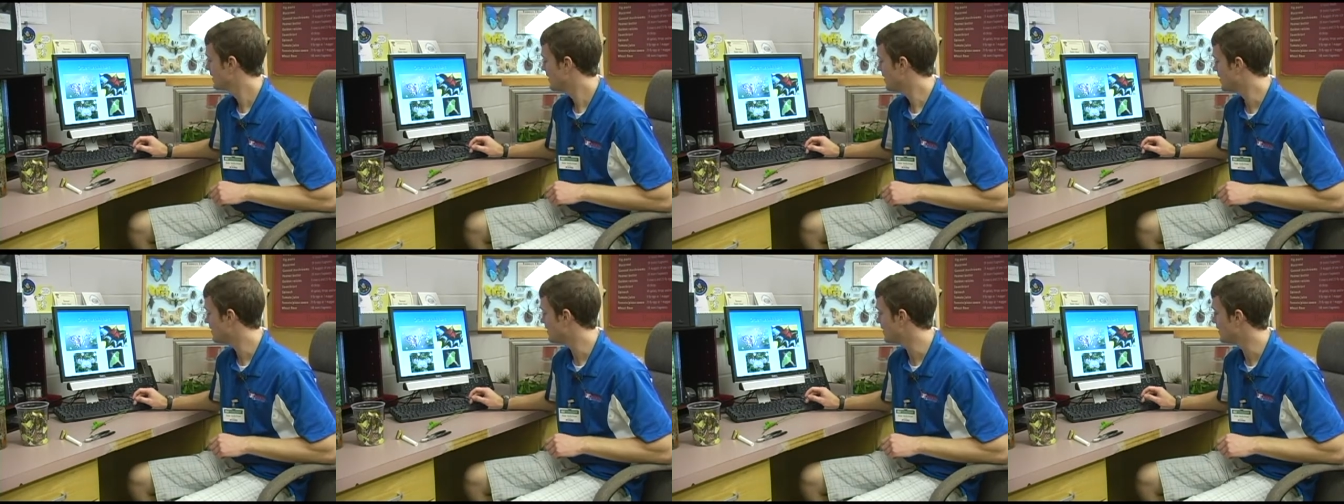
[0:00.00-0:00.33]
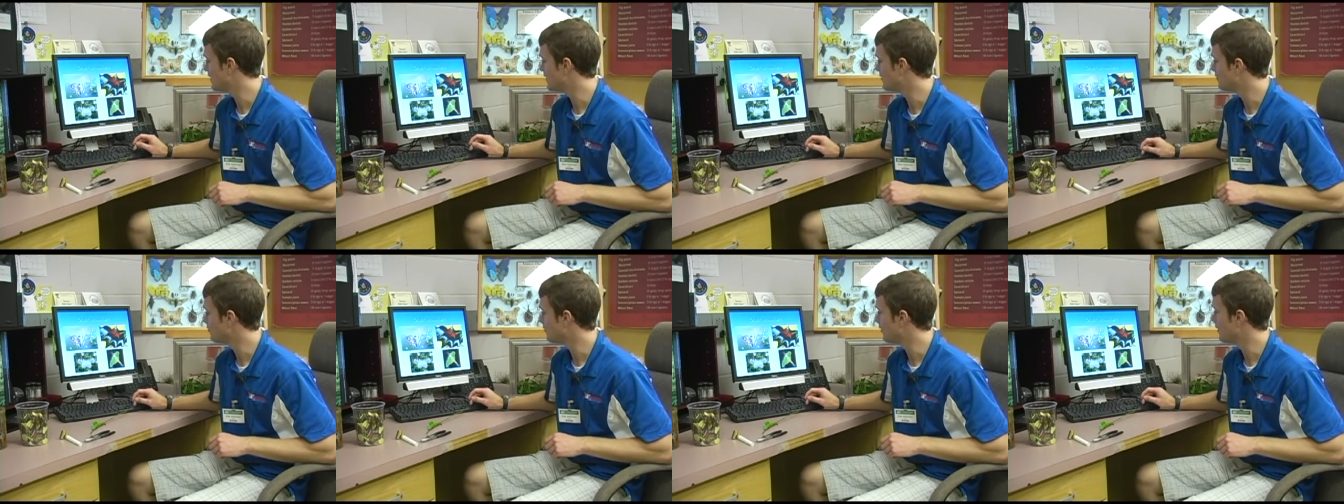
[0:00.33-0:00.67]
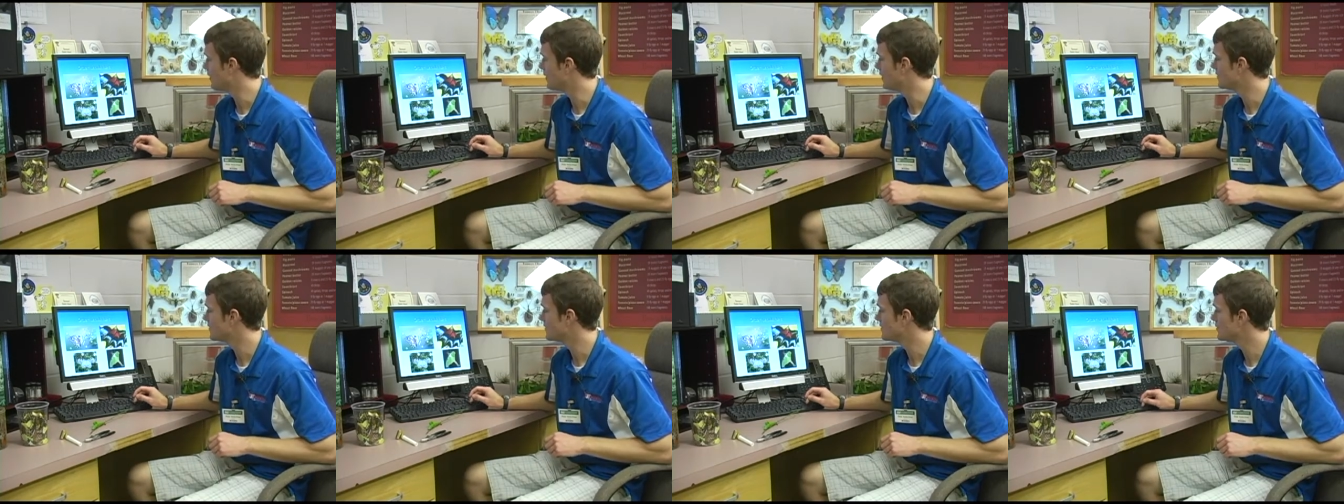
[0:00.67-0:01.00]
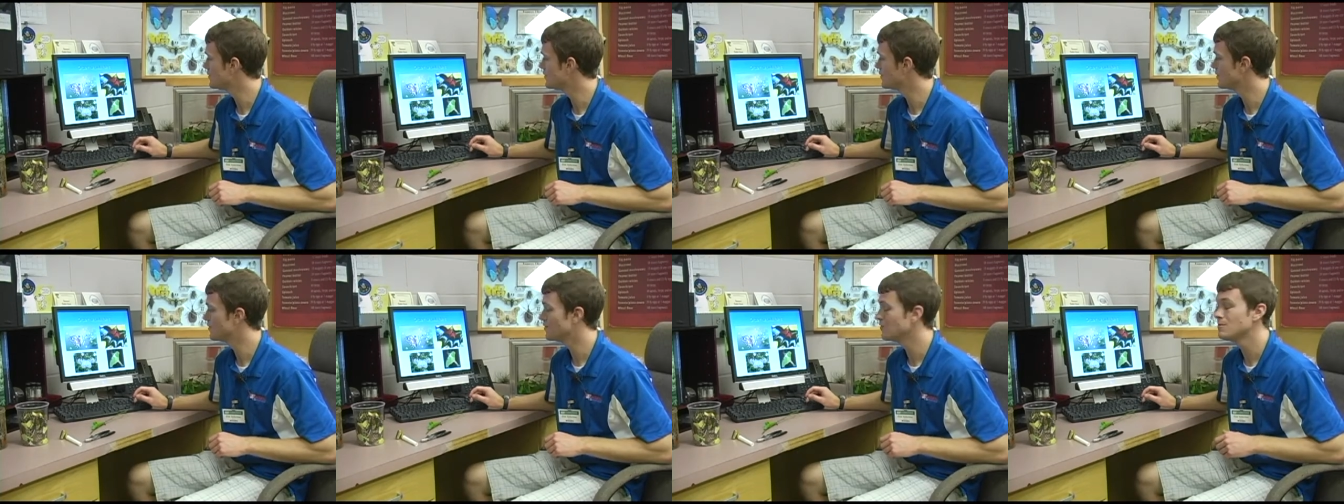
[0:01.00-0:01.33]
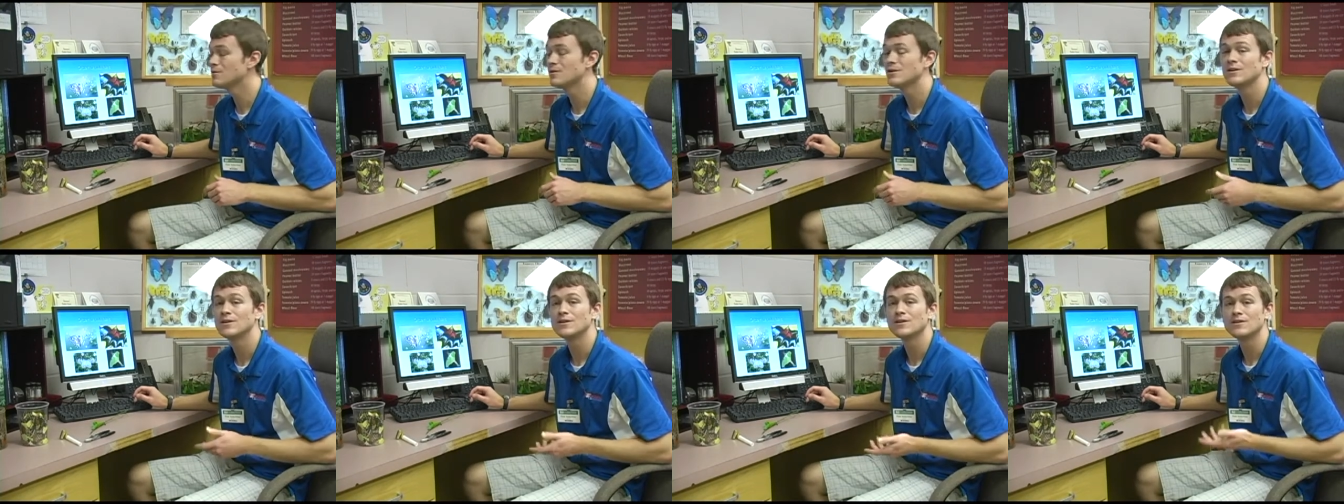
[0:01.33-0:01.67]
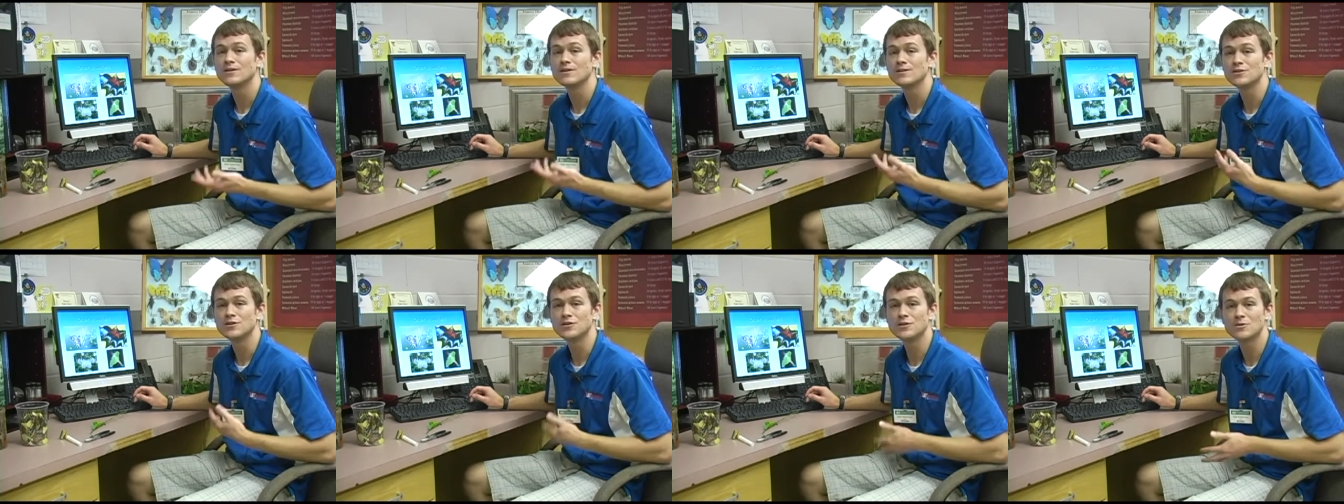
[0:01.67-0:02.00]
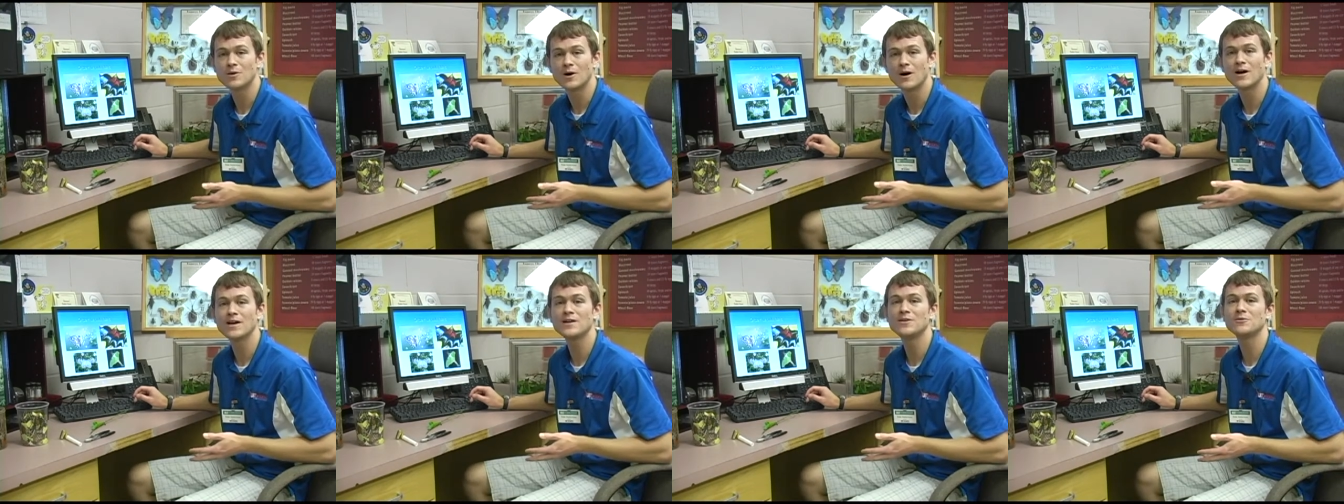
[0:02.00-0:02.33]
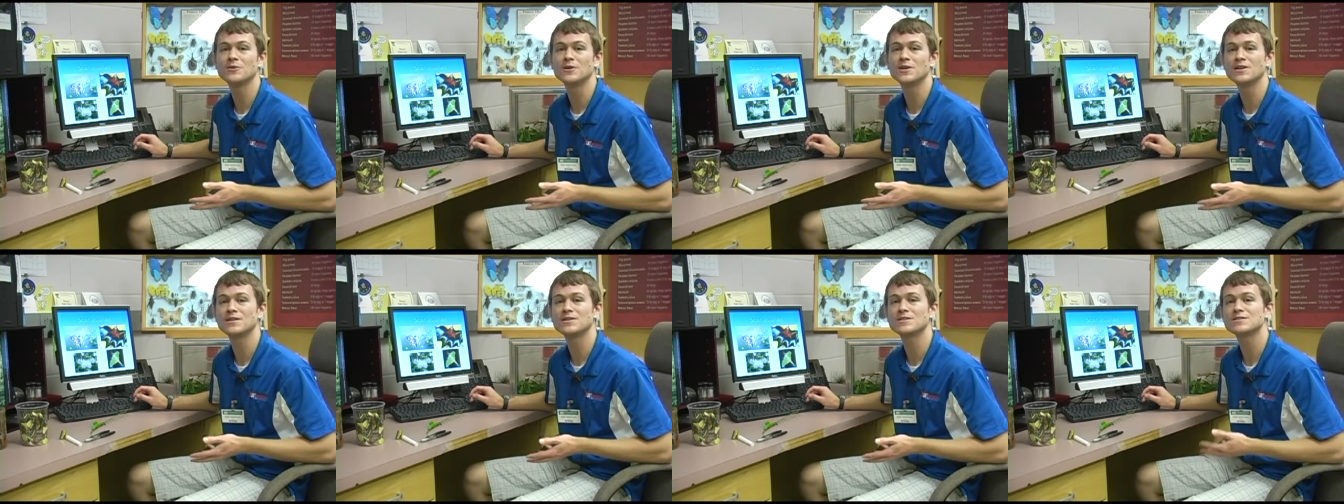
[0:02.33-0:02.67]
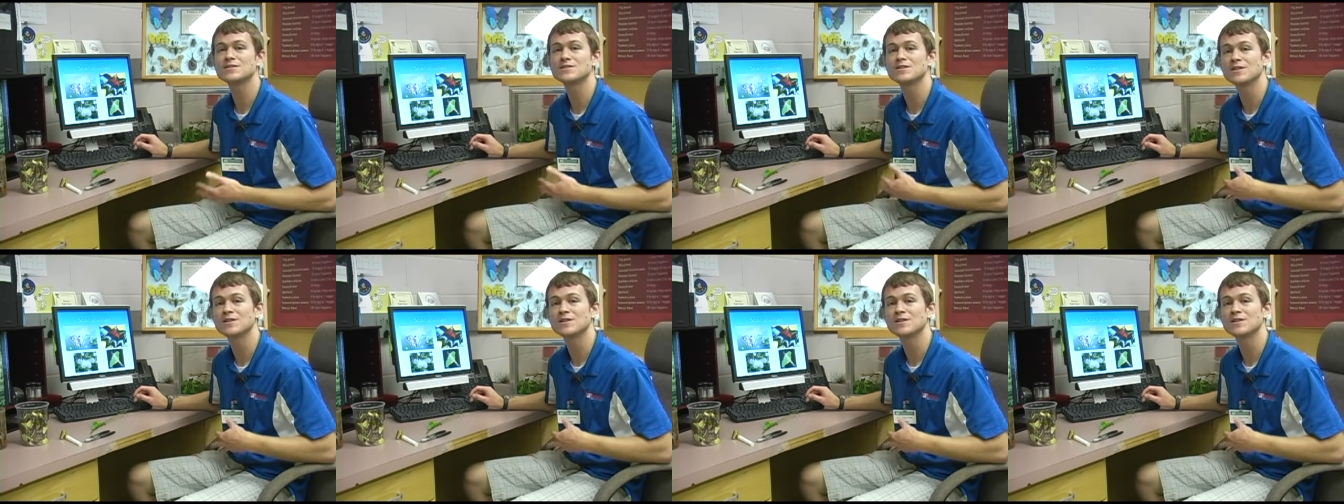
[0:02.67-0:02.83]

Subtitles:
and then 1, 2, the 2 hind wings,